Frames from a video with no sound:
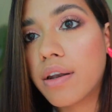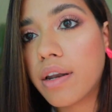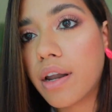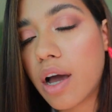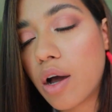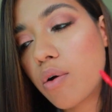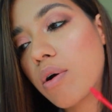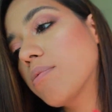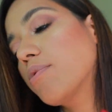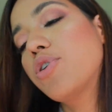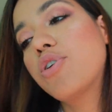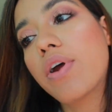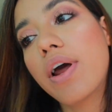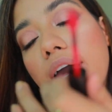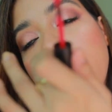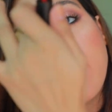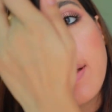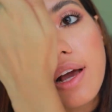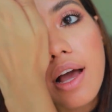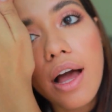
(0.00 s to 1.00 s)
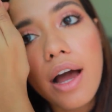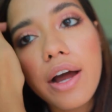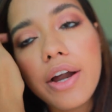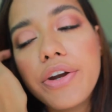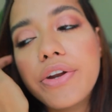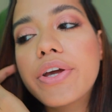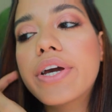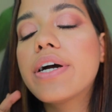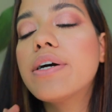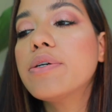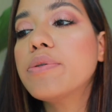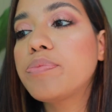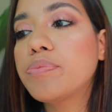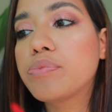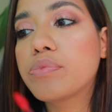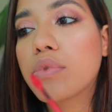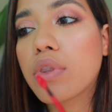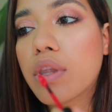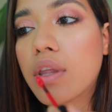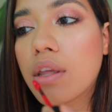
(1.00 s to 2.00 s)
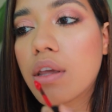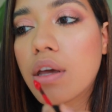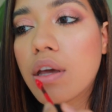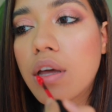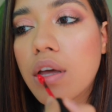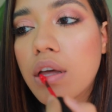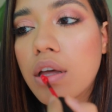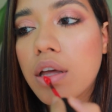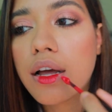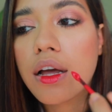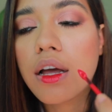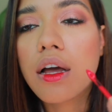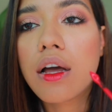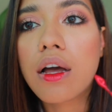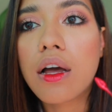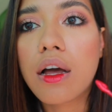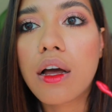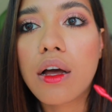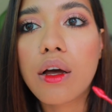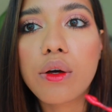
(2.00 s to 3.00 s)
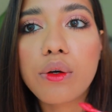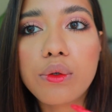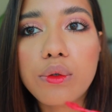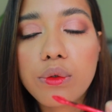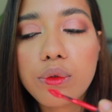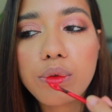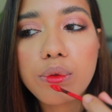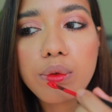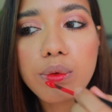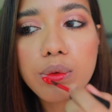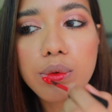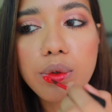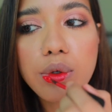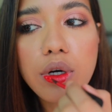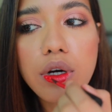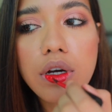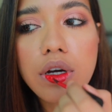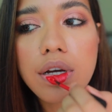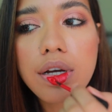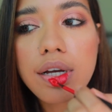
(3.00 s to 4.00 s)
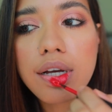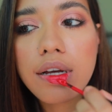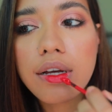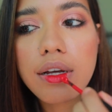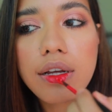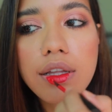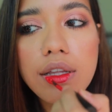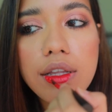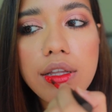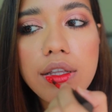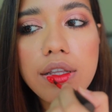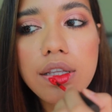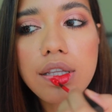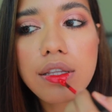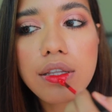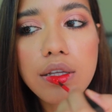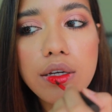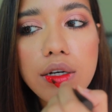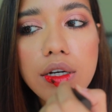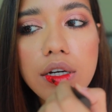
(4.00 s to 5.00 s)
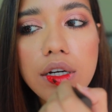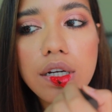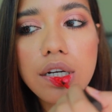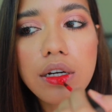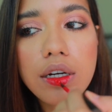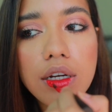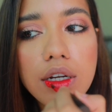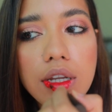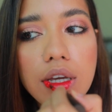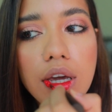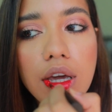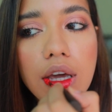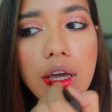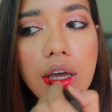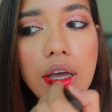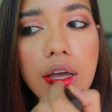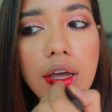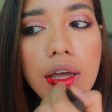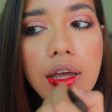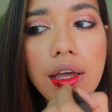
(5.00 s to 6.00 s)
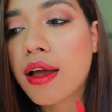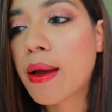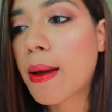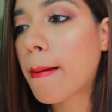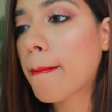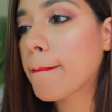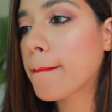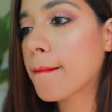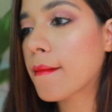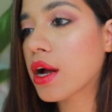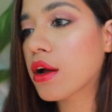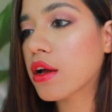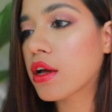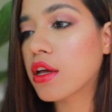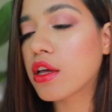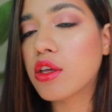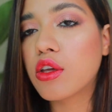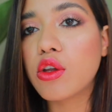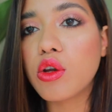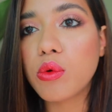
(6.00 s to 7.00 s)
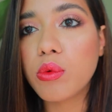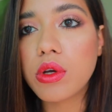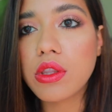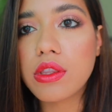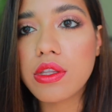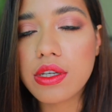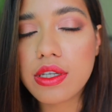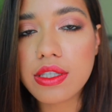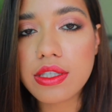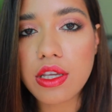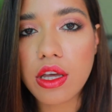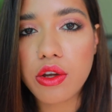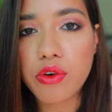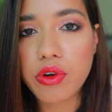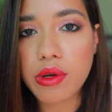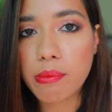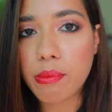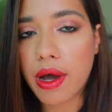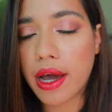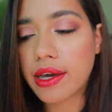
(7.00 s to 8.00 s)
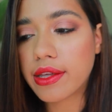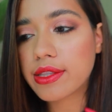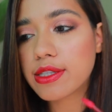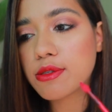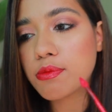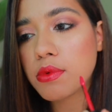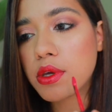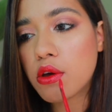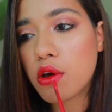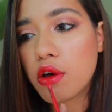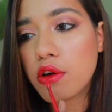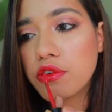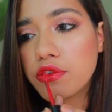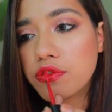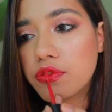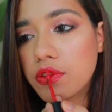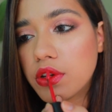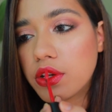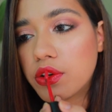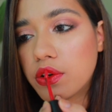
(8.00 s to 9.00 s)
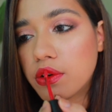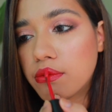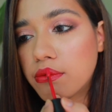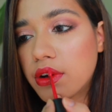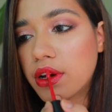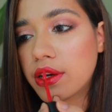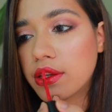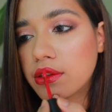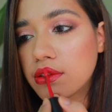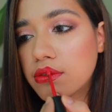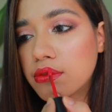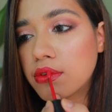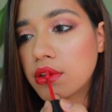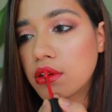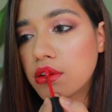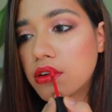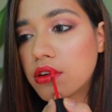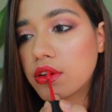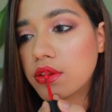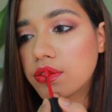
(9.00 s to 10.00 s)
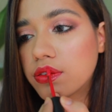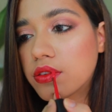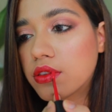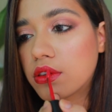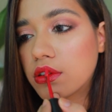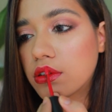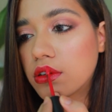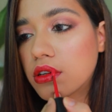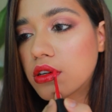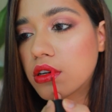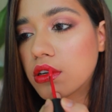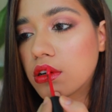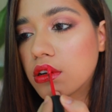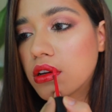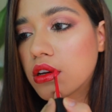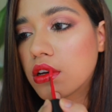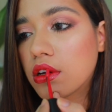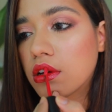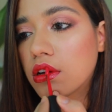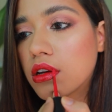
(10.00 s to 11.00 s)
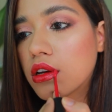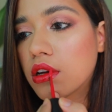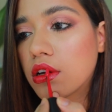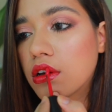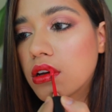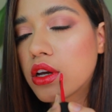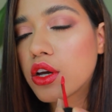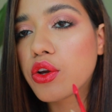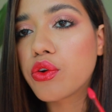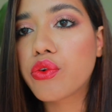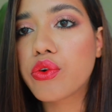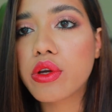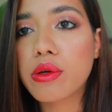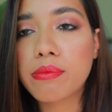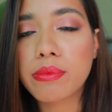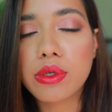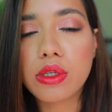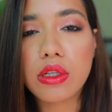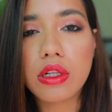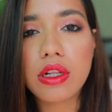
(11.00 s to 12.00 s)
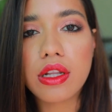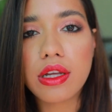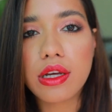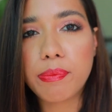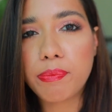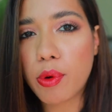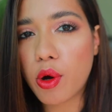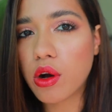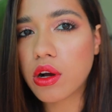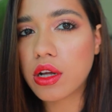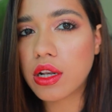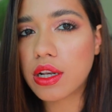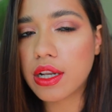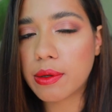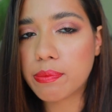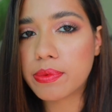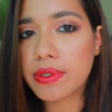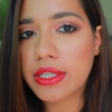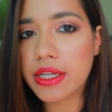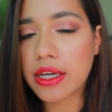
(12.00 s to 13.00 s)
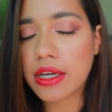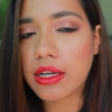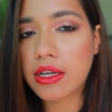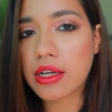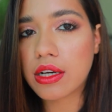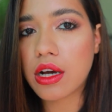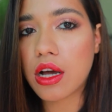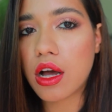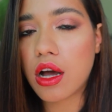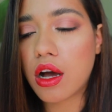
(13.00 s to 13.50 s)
Now I'm trying Aria. Ooh, this is so pretty. You know what this reminds me of? It reminds me of the Rimmel Apocalyptic